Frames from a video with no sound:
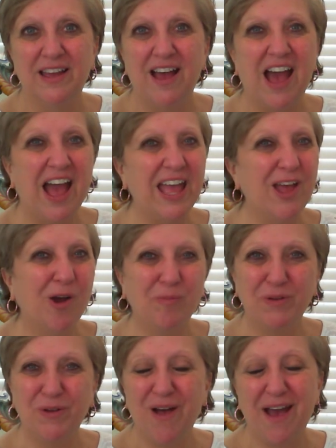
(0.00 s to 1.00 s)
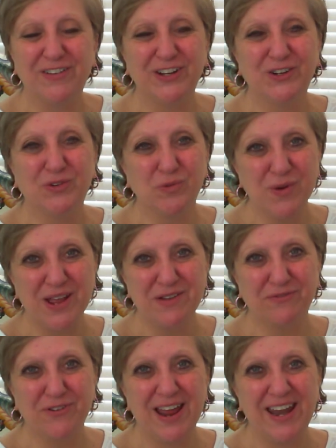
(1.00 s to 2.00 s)
I hope you'll have a great
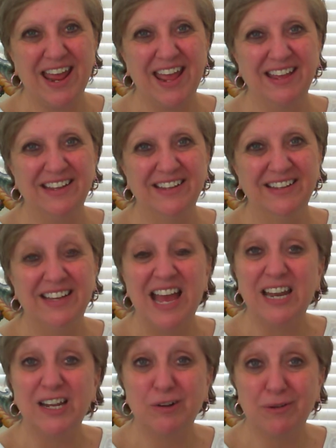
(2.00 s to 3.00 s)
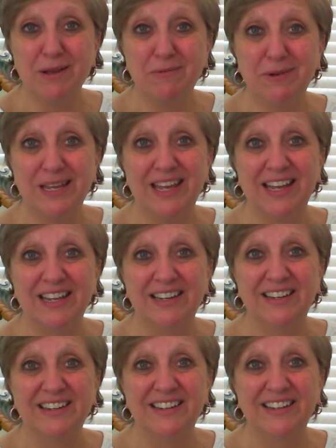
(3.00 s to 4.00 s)
Friday and a great weekend.
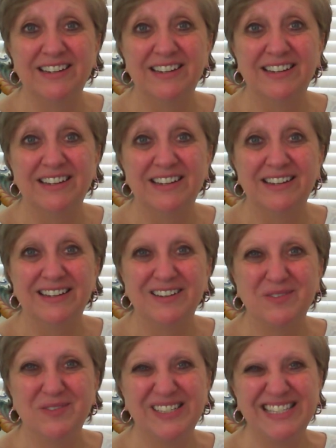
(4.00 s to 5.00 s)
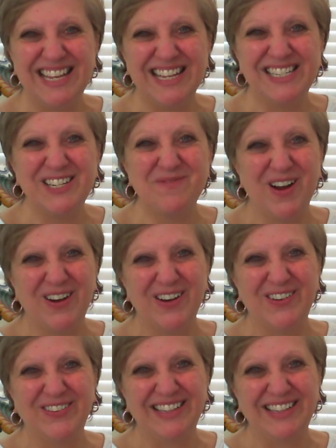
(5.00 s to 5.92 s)
We'll see you tomorrow.